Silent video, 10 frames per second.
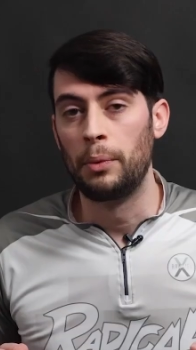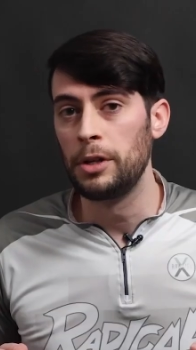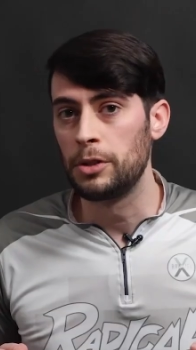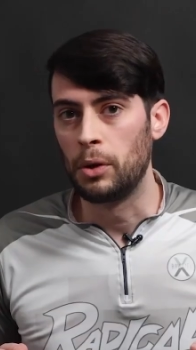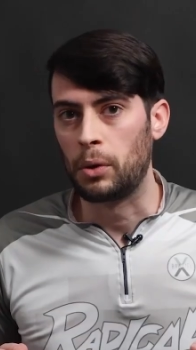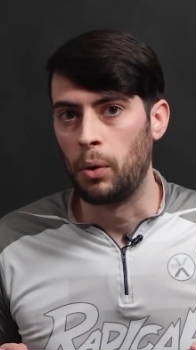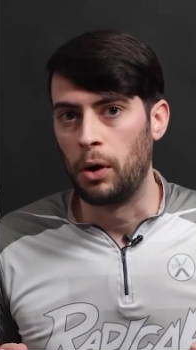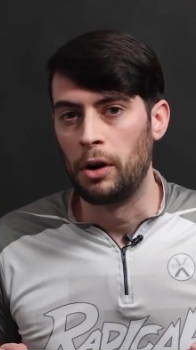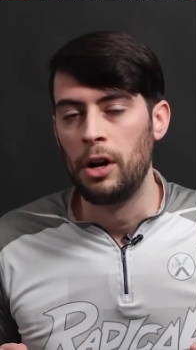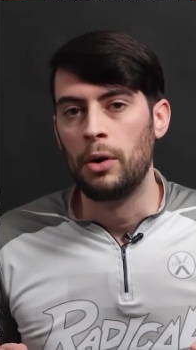original
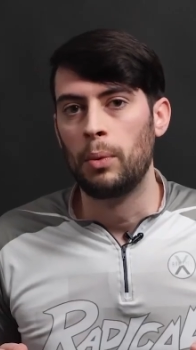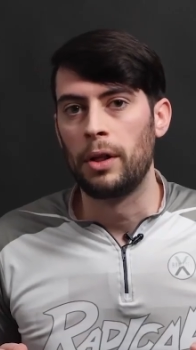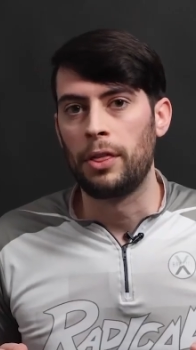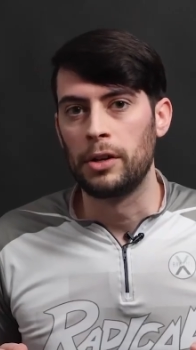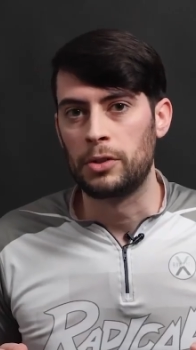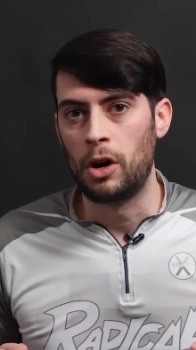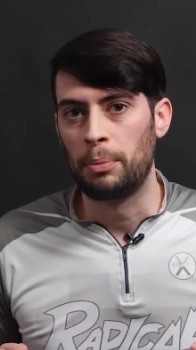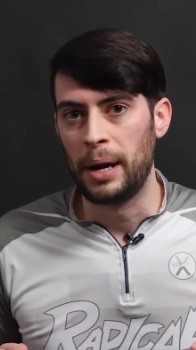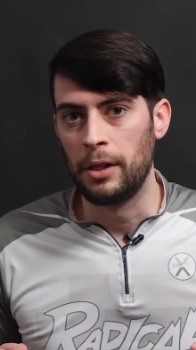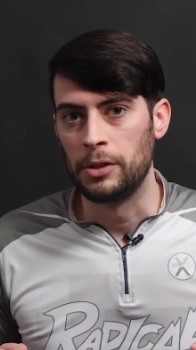core with a
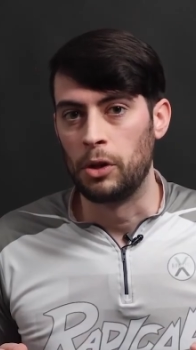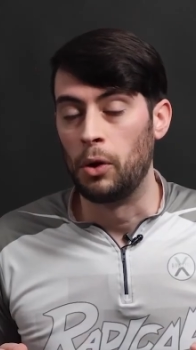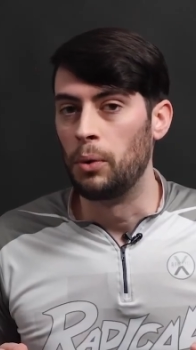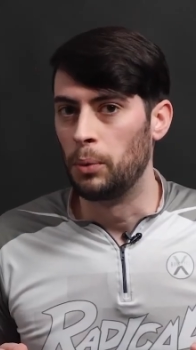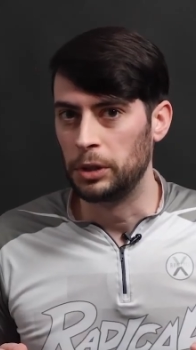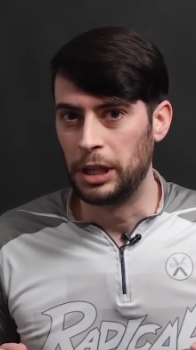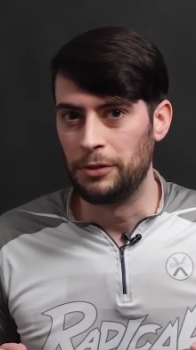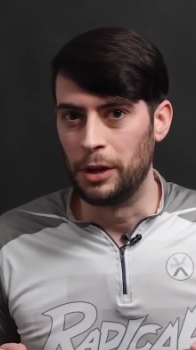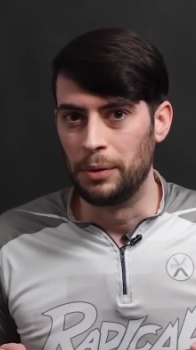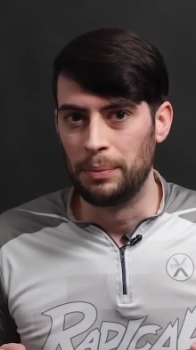strong balance hole would
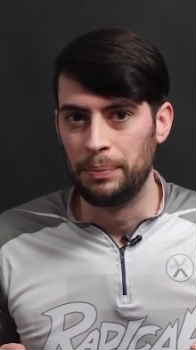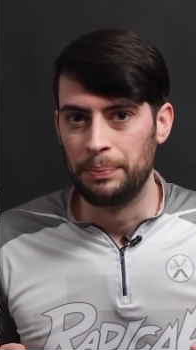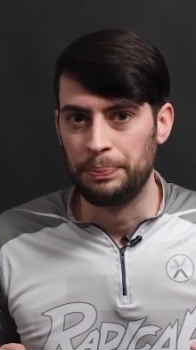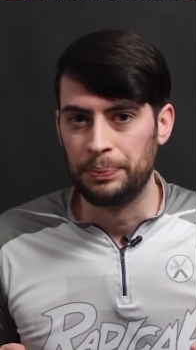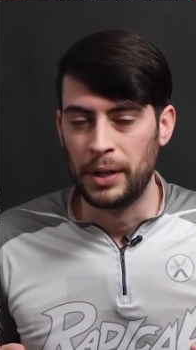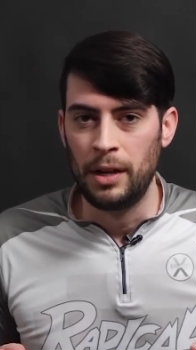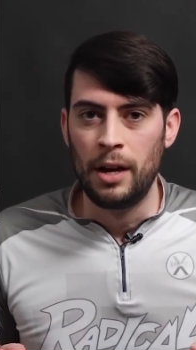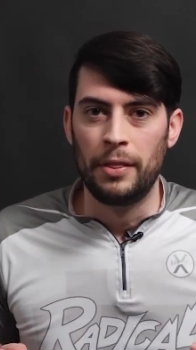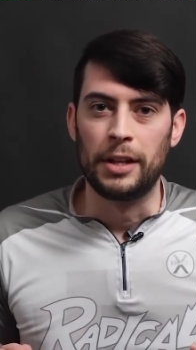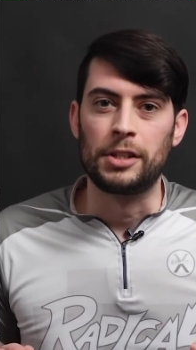give you.
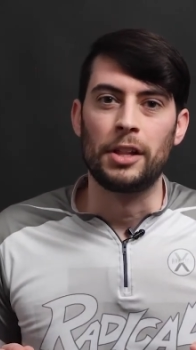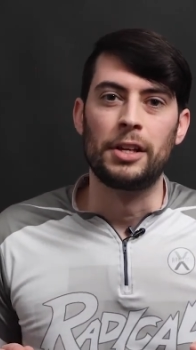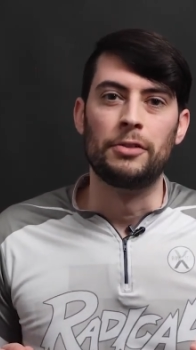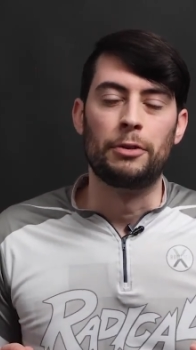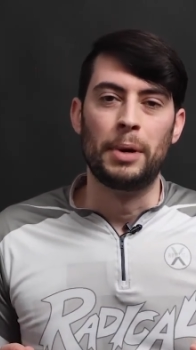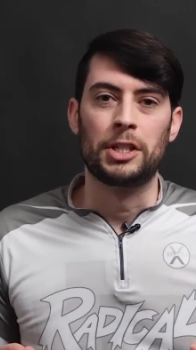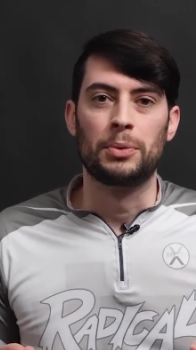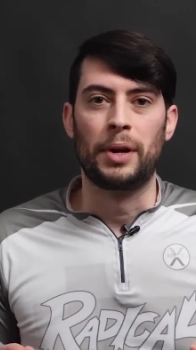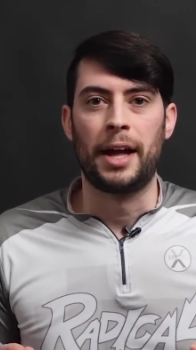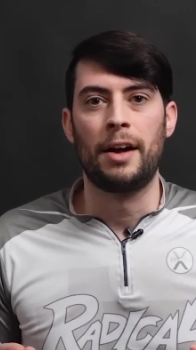That's all the
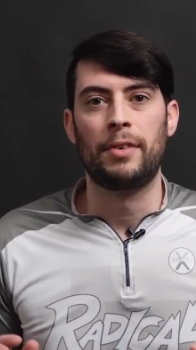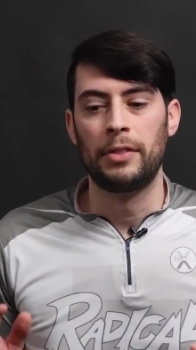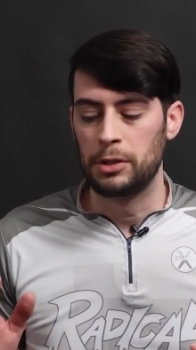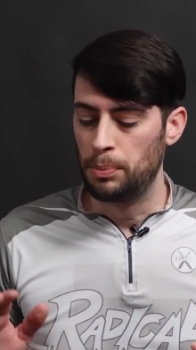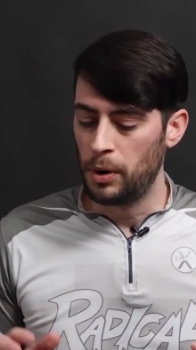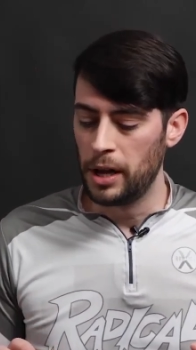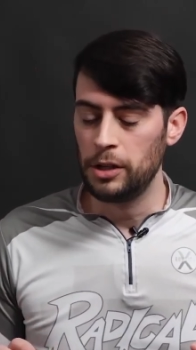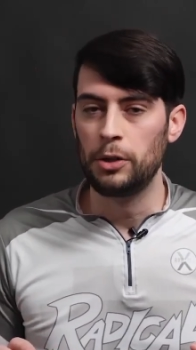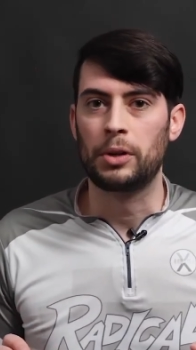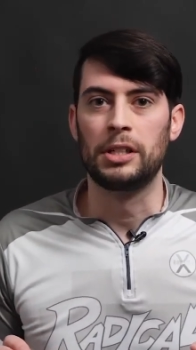information we have on this brand
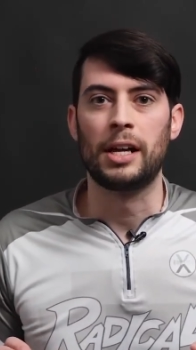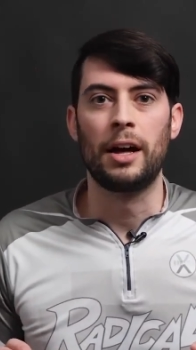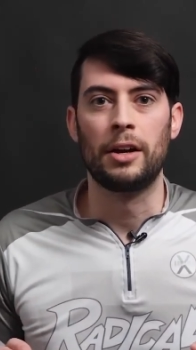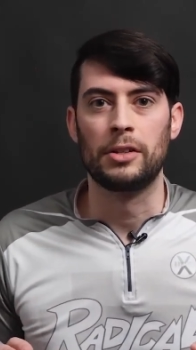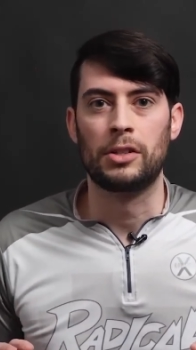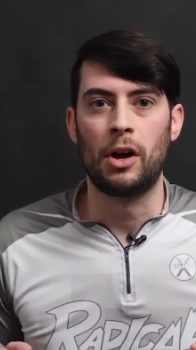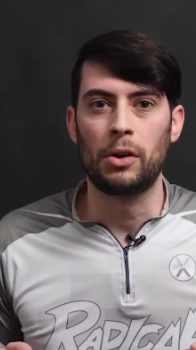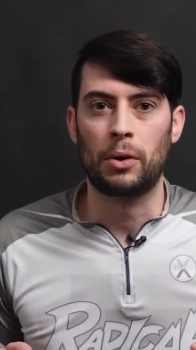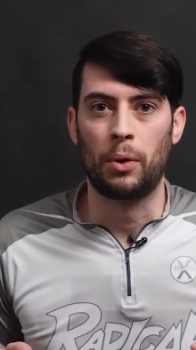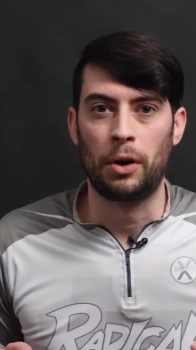new Katana
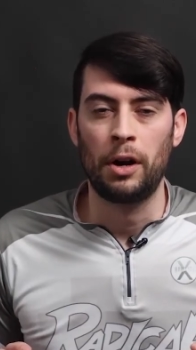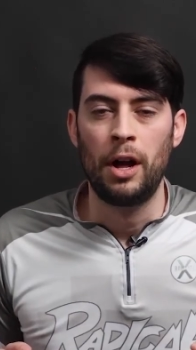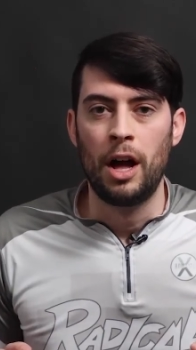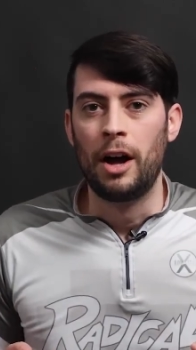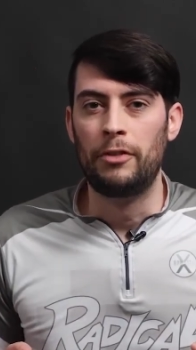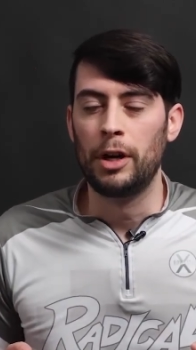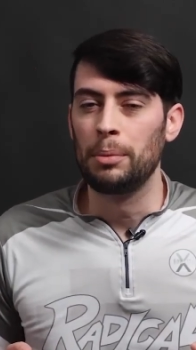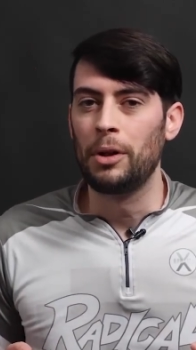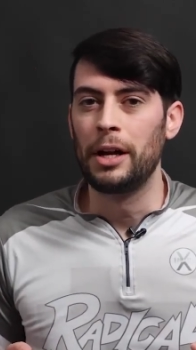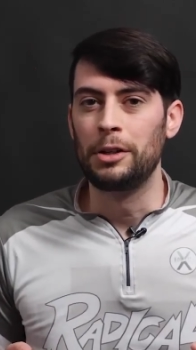Assault Core,
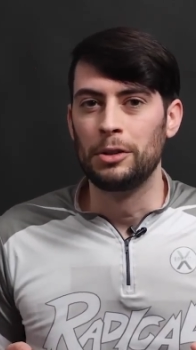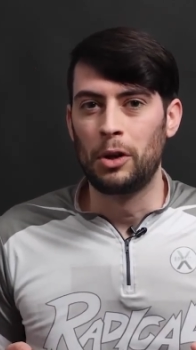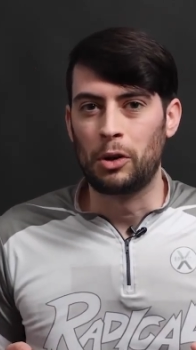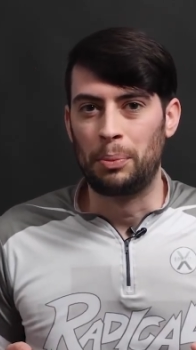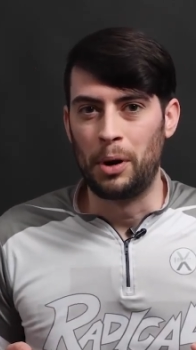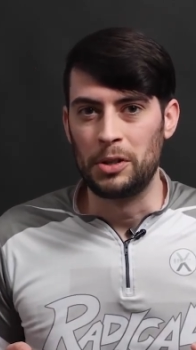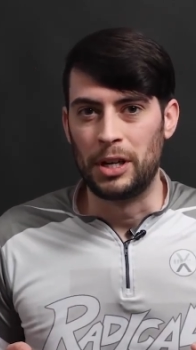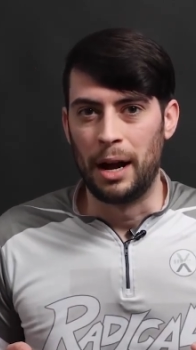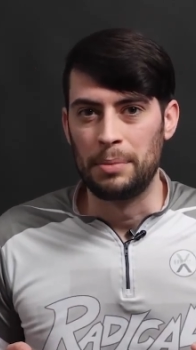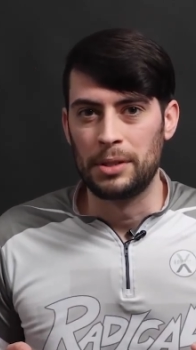available at your local pro
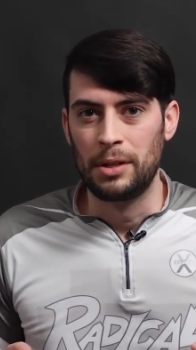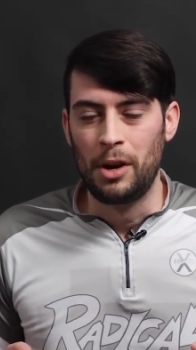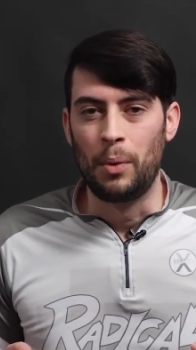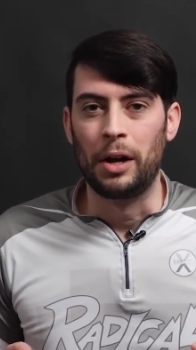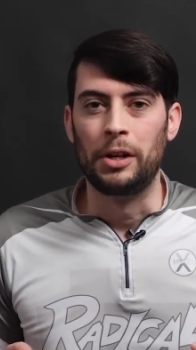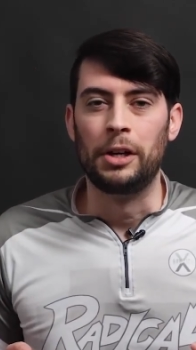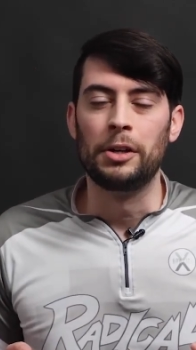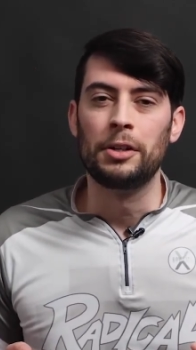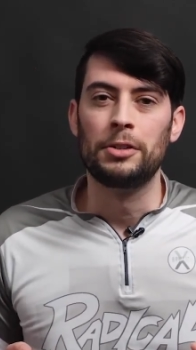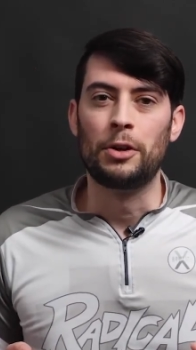shops. While you're
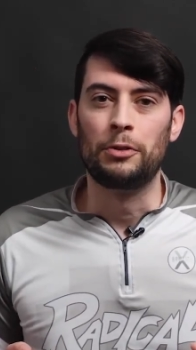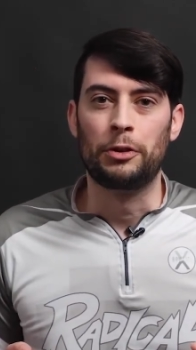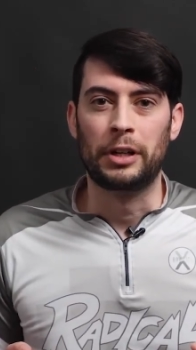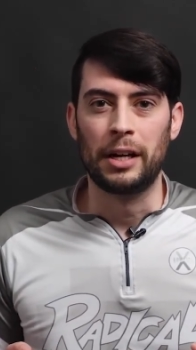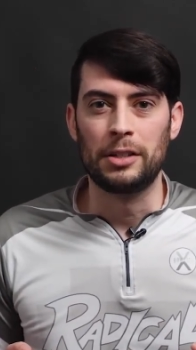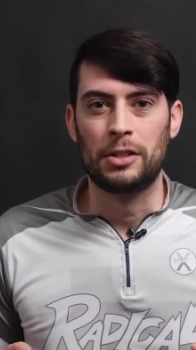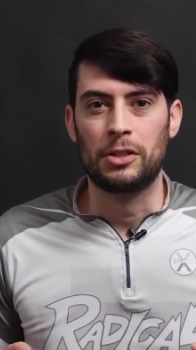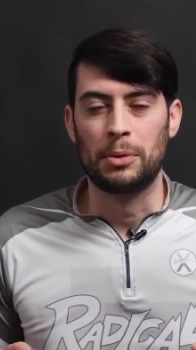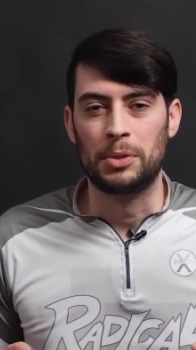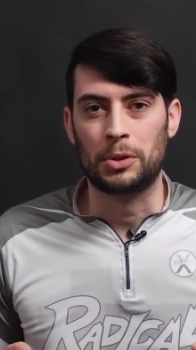here, don't forget to
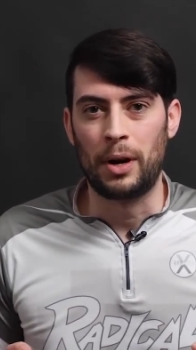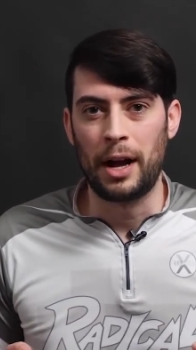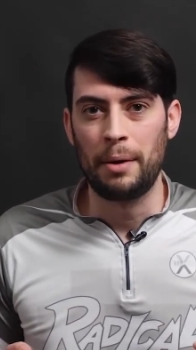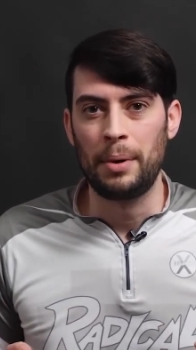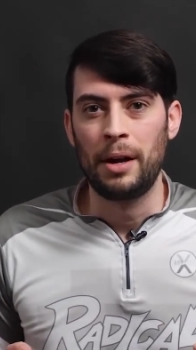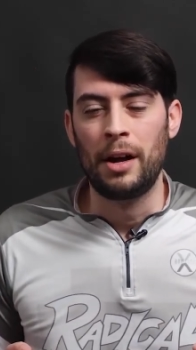subscribe